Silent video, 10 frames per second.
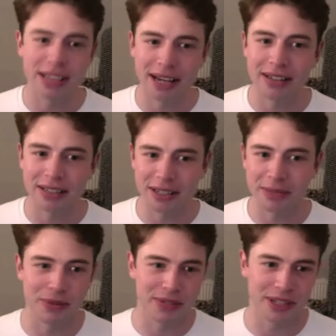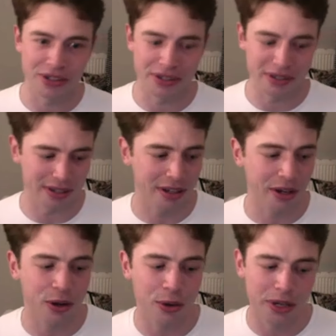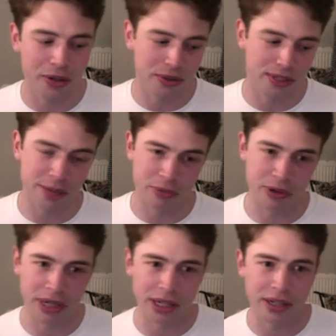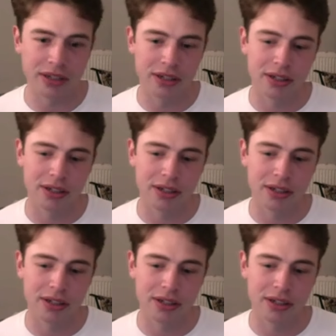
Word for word: talented musicians who I knew separately.